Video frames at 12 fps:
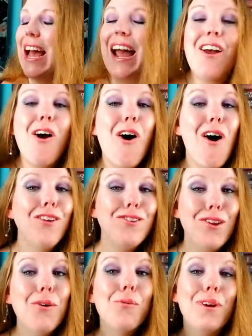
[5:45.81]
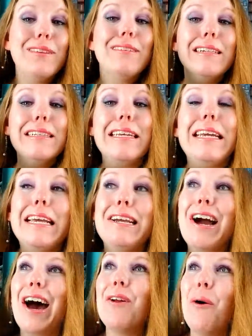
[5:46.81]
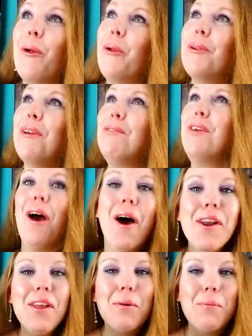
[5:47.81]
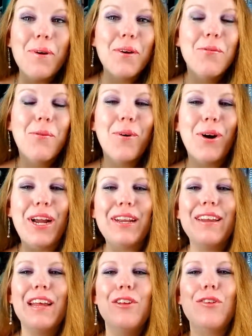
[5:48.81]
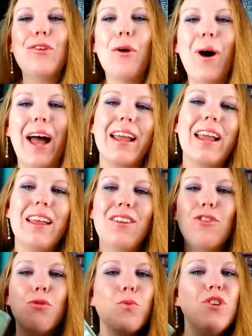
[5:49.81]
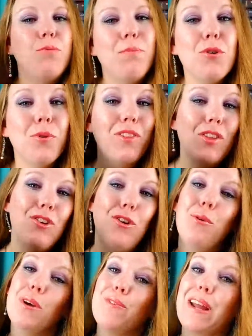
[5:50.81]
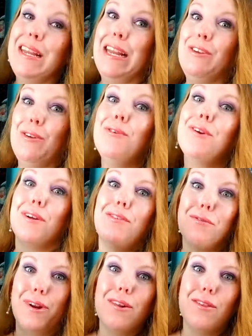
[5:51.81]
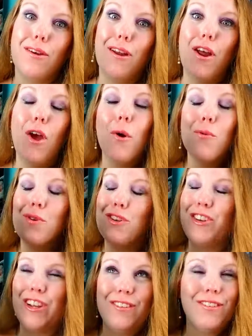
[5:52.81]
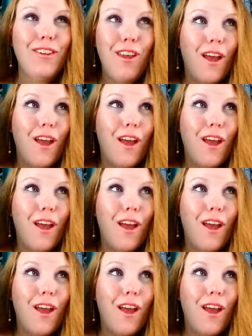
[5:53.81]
I also recently got a hold of the audiobook for it, so I can switch between the two if I need to during the readathon, which is